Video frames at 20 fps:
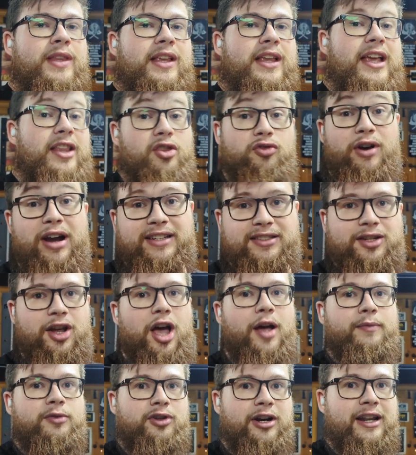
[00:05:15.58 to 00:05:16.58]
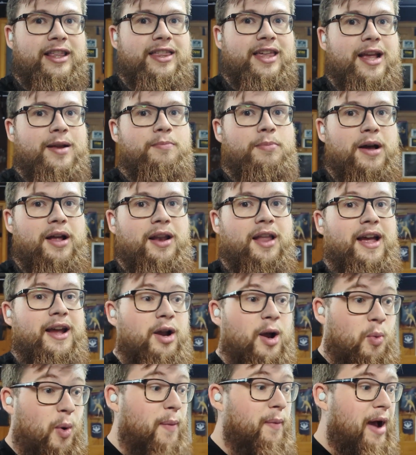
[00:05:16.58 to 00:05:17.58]
in the rest times or anything, but like
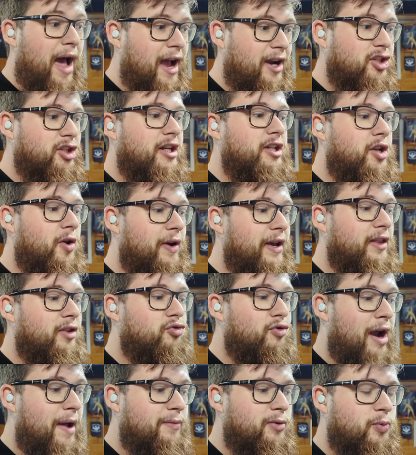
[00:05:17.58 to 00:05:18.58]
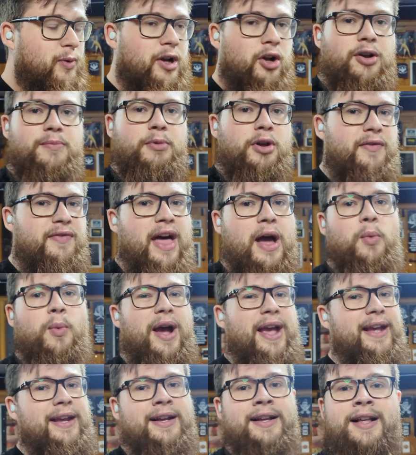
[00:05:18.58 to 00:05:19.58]
when we're actually doing the reps, we've got to move that
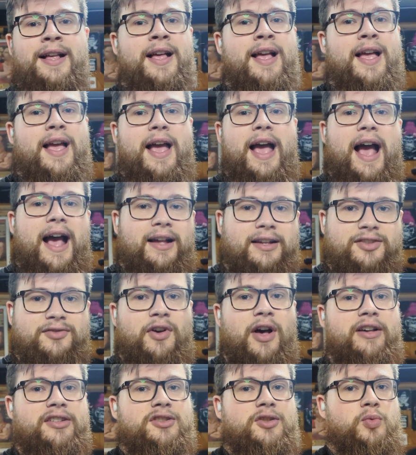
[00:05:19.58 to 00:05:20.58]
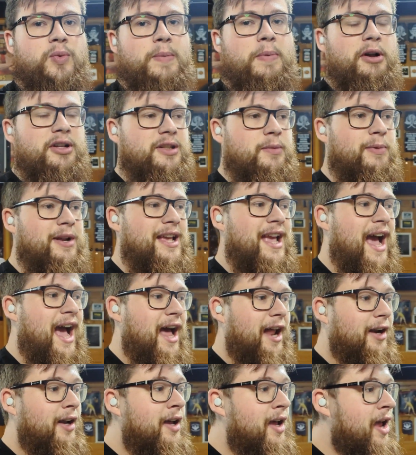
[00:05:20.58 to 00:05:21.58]
weight as fast as we possibly
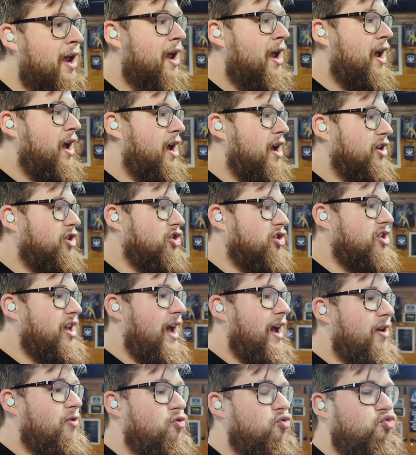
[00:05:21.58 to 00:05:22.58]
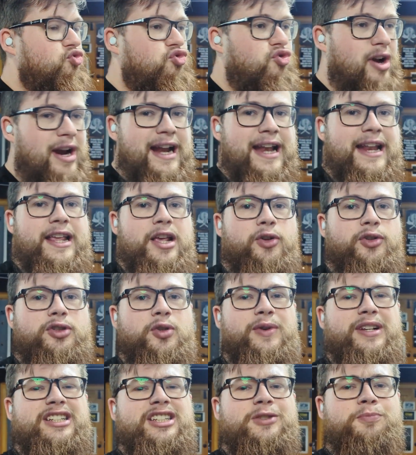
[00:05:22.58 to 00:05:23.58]
can. Just get really used to
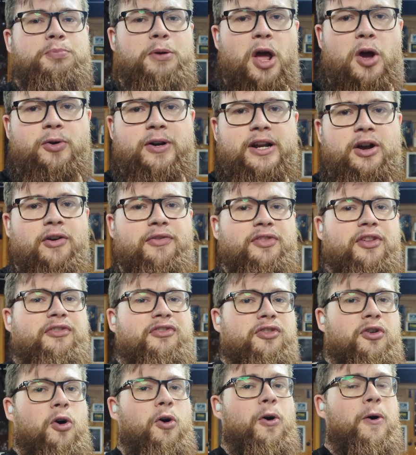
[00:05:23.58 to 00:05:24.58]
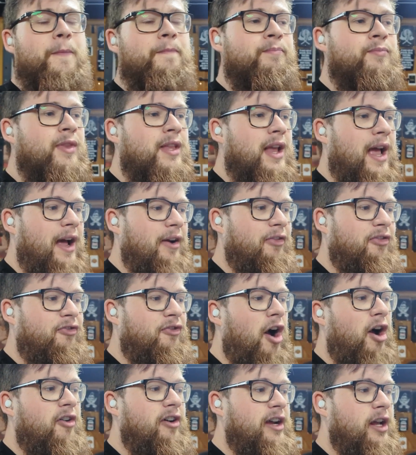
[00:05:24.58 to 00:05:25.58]
exploding off the floor and
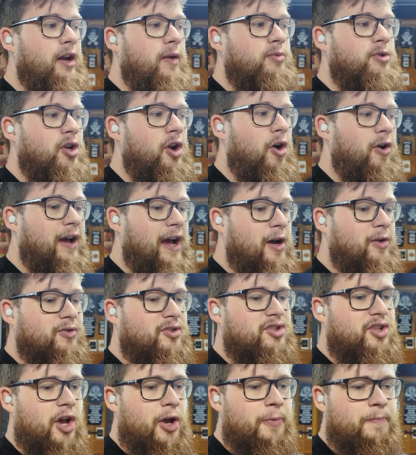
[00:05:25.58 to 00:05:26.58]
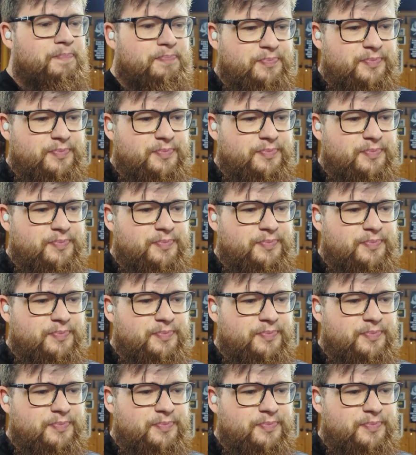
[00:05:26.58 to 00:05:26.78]
firing it up to lockout. So